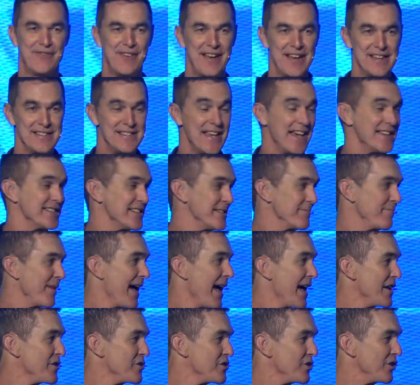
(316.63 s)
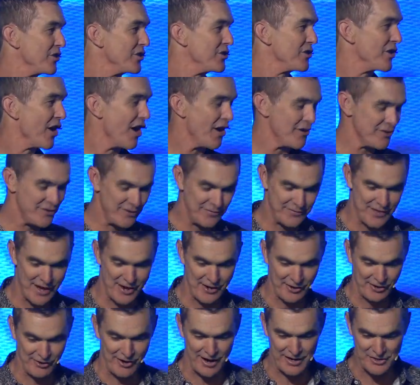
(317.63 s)
Fantastic. band. you can go. You've
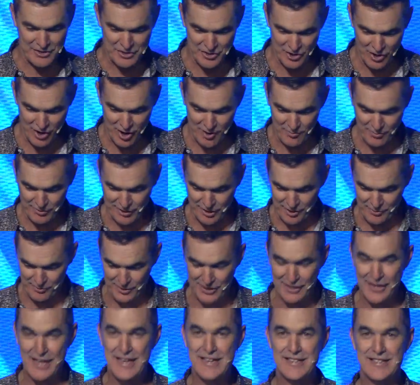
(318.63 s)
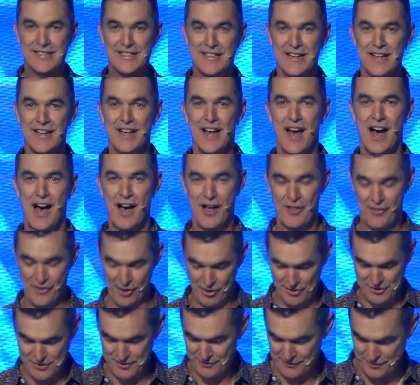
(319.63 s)
done a great job. We're going to release uh,
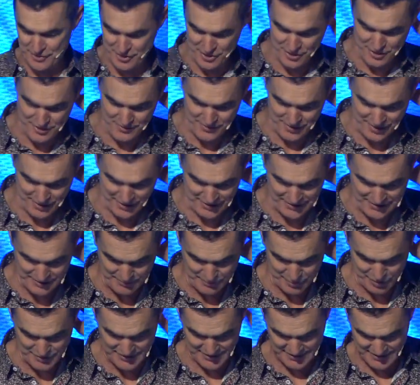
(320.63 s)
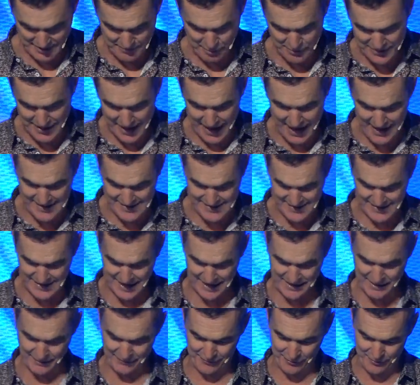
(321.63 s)
those of you uh, in the music team. Put your hands
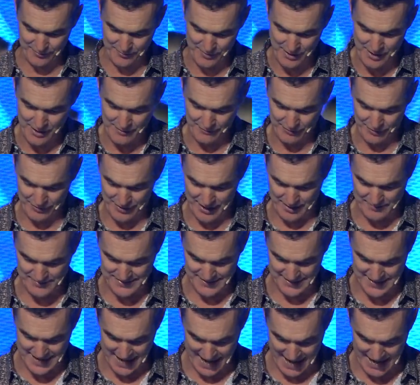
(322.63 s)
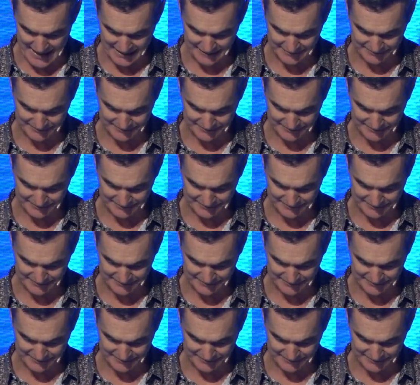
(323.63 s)
together for, for them today.